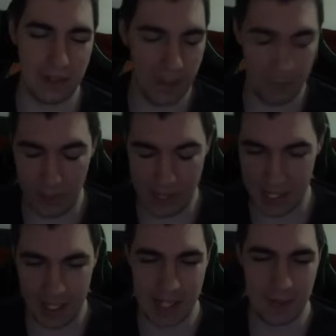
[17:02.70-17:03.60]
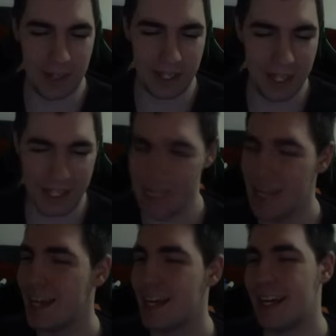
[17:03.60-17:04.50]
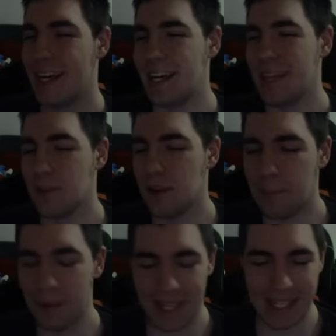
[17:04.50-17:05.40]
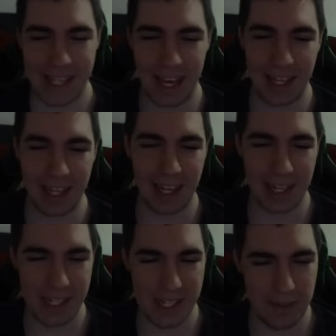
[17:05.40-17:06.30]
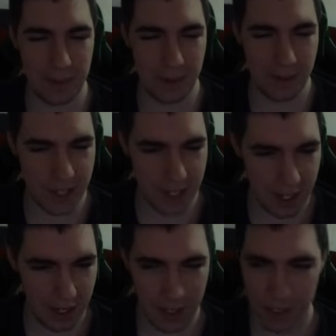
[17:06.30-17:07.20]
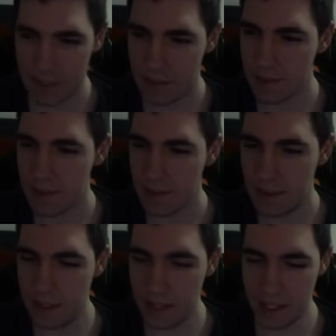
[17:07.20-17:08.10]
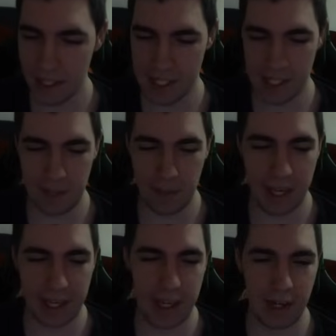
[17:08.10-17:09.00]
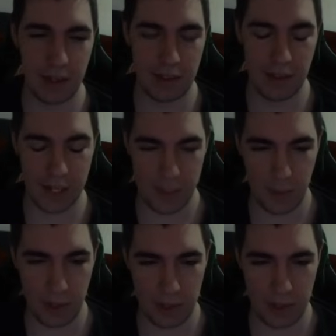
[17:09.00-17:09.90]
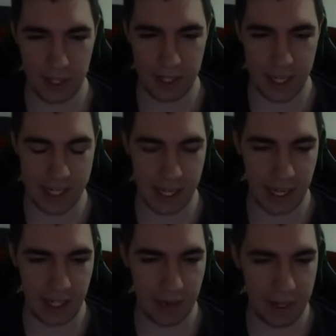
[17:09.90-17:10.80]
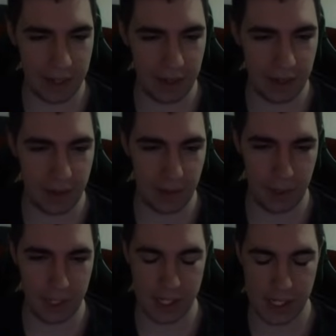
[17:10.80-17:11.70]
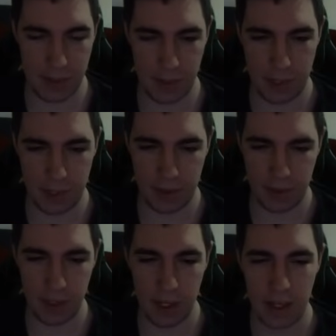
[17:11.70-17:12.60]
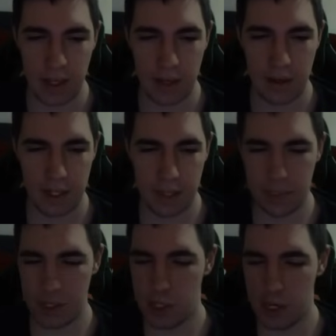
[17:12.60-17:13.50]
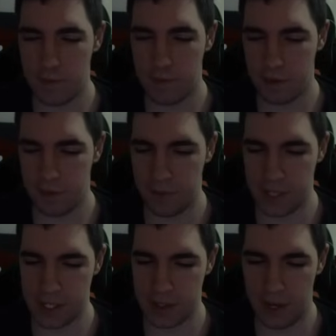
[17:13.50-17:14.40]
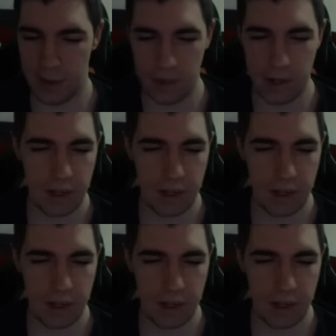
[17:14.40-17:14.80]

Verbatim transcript: numbers. Like, that's what it does. And we're up against Hela, I suppose. Like, seeing Black Cat only tells me one thing. That's a Hela right there, and we're gonna see what we can do. I'm gonna play Jeff into Fisk Tower.